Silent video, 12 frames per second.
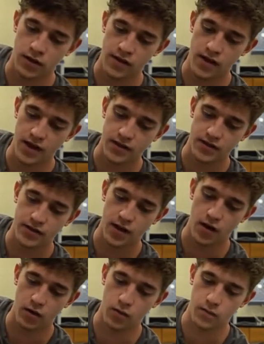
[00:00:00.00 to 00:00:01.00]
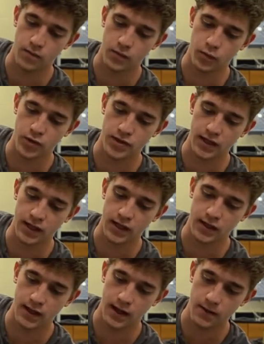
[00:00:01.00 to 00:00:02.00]
Just so. You stick it
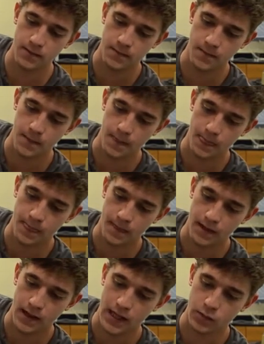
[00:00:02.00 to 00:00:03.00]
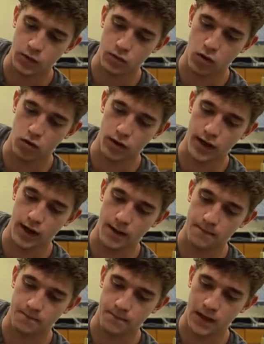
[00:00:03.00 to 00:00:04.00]
in there, and we roll it up.
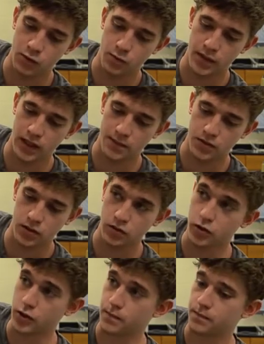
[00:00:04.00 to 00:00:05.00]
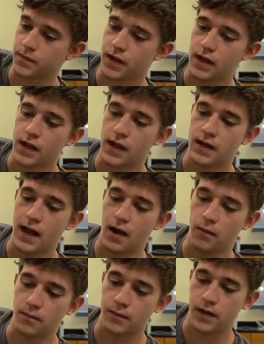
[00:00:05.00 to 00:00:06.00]
We'll pick up solution. Now,
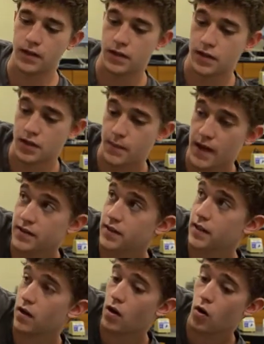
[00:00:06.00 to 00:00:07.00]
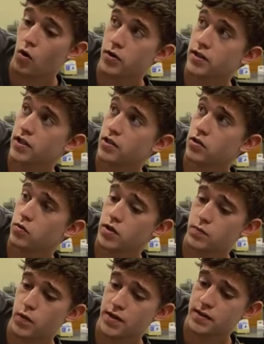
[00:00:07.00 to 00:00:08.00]
to dispense it, all you need to do
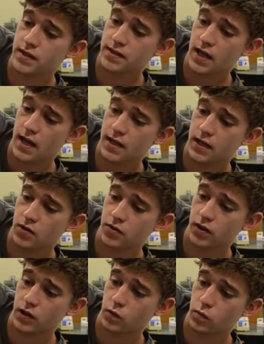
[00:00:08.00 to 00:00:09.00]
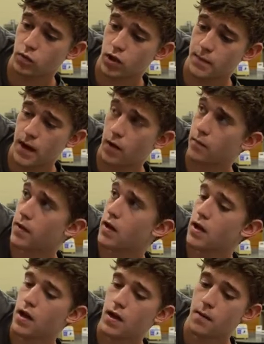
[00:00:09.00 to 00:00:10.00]
is press this side here and the liquid will come out.
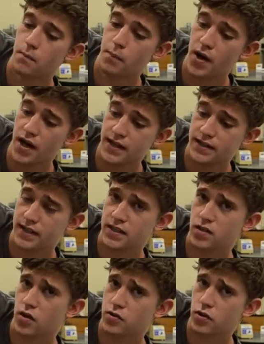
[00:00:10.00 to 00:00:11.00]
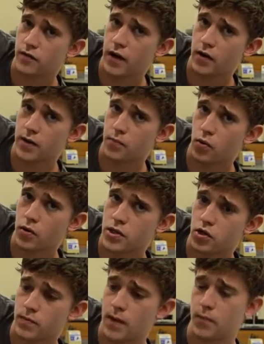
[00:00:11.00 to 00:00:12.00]
But it's also very important
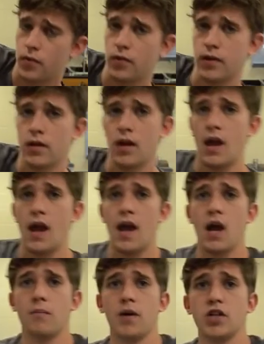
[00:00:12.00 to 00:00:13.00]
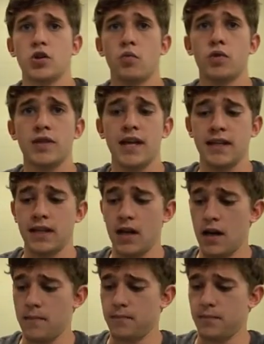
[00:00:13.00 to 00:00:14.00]
to remember how much we're taking out.